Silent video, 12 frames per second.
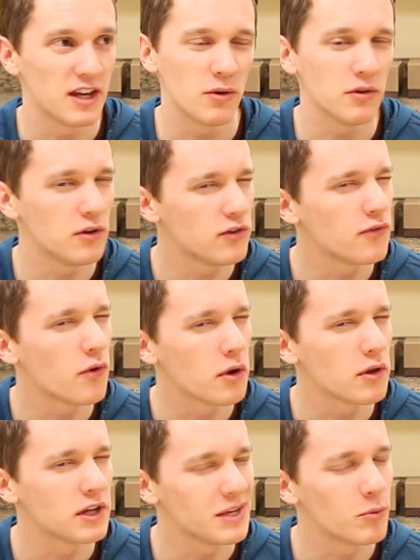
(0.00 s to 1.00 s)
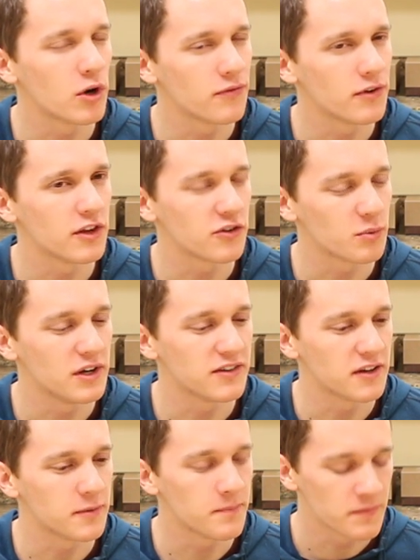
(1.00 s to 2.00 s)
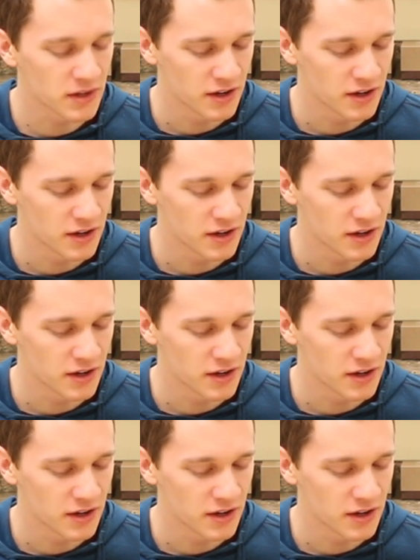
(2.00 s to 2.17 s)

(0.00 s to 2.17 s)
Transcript: They don't use foil anymore for this reason.